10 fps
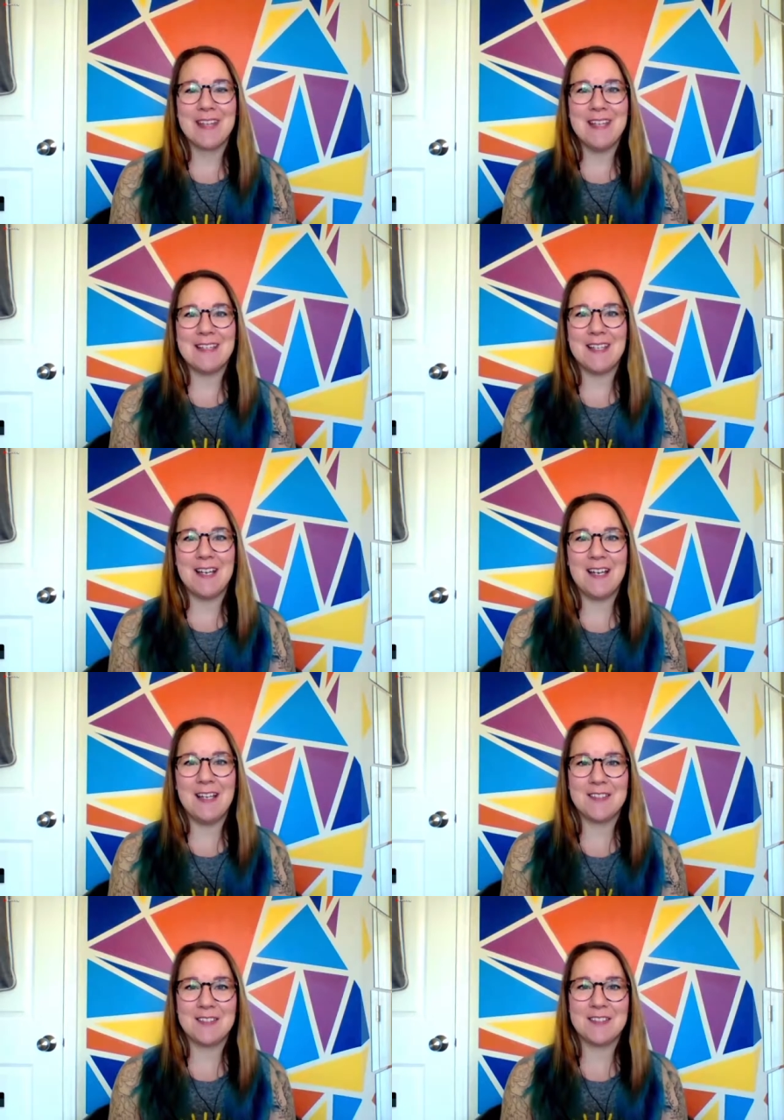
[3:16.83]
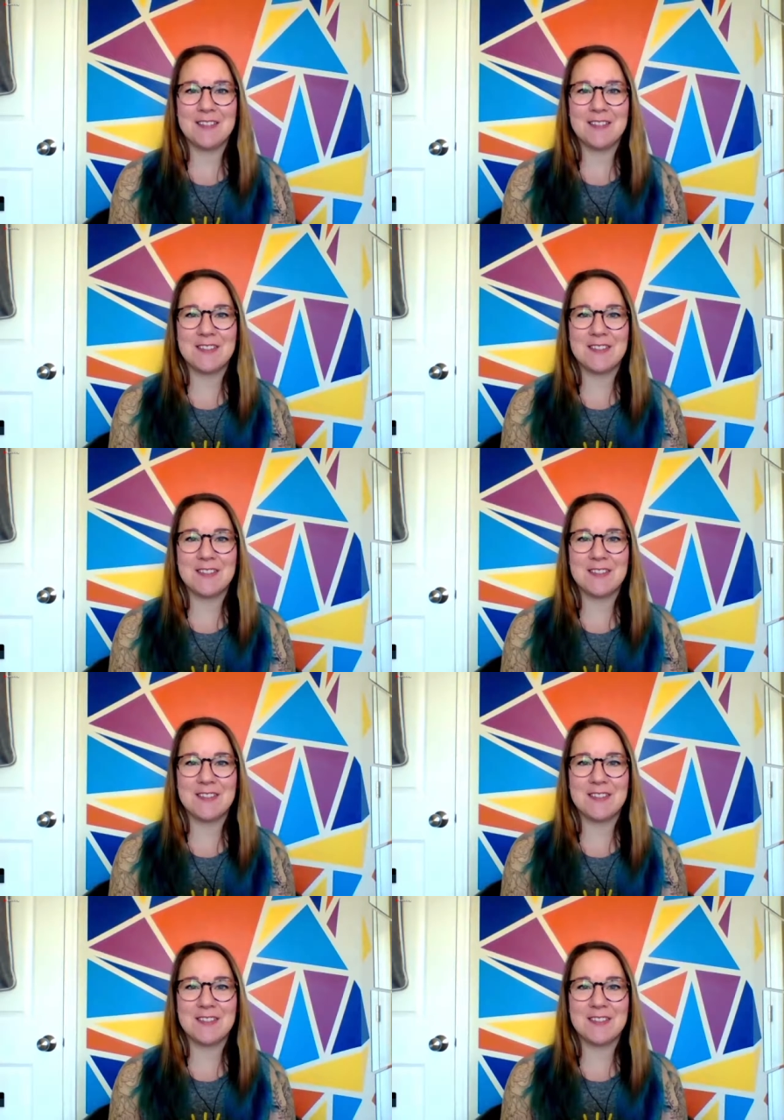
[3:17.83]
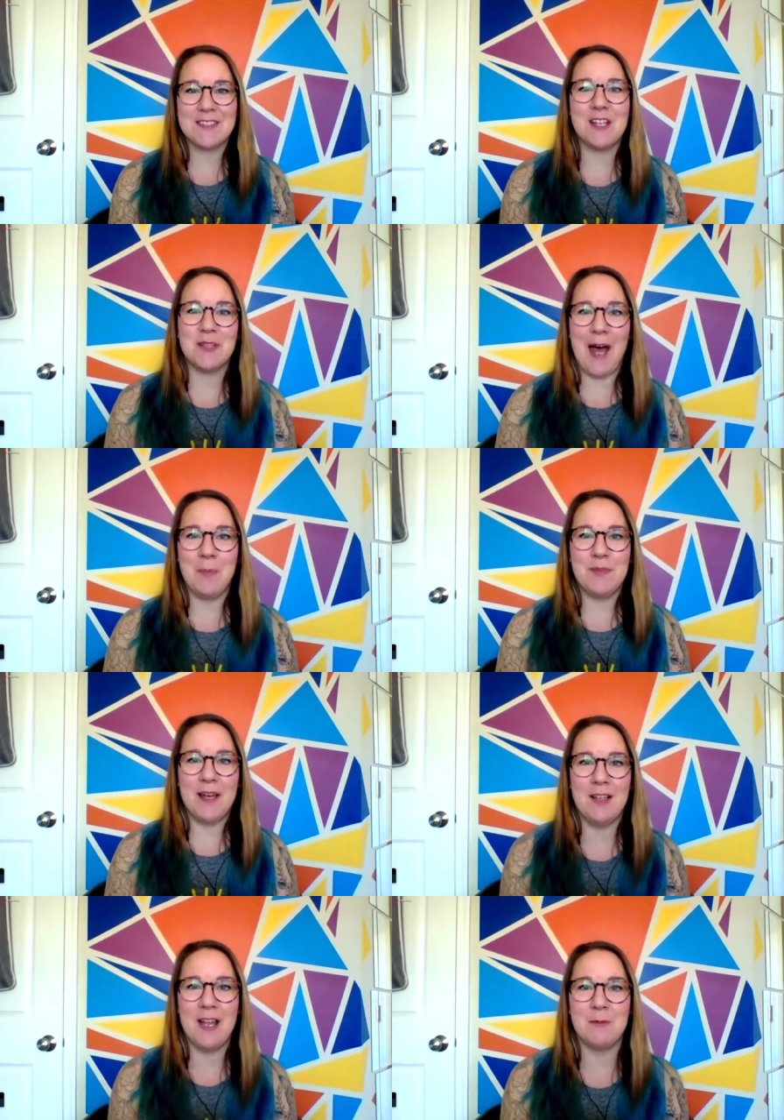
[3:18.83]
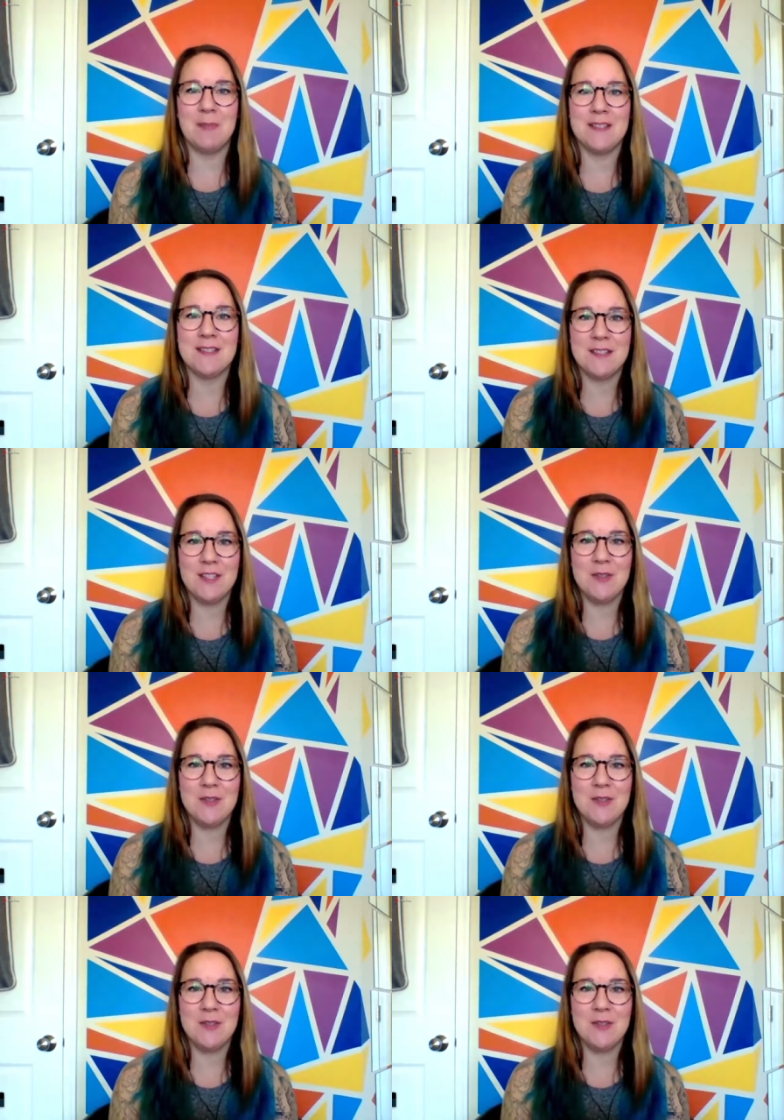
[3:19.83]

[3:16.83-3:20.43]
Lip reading: It's a scheduling app that a lot of businesses use,